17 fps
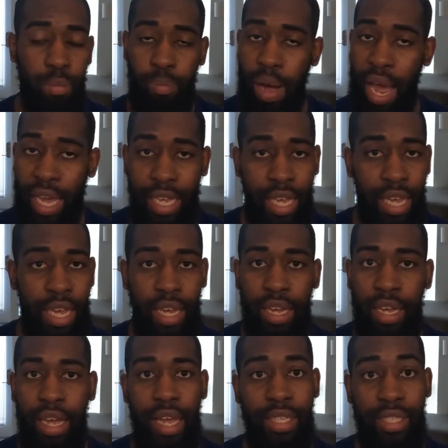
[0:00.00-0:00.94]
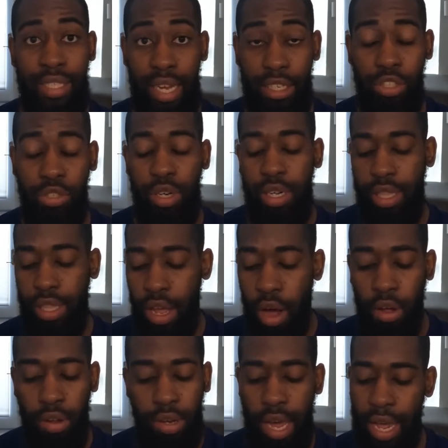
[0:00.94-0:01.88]
biking, etc.
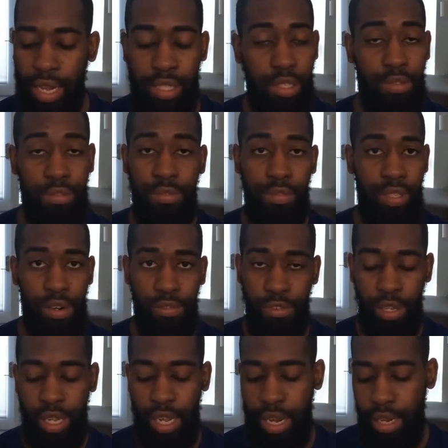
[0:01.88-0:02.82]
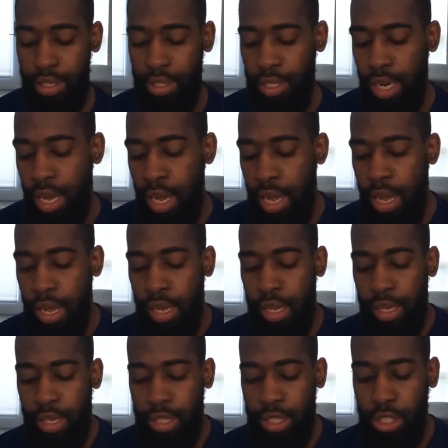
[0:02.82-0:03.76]
All kinds of different things.
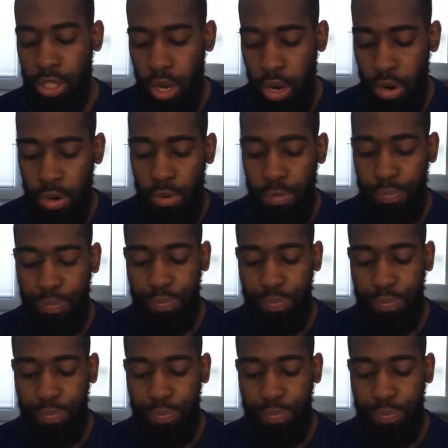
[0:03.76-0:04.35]
So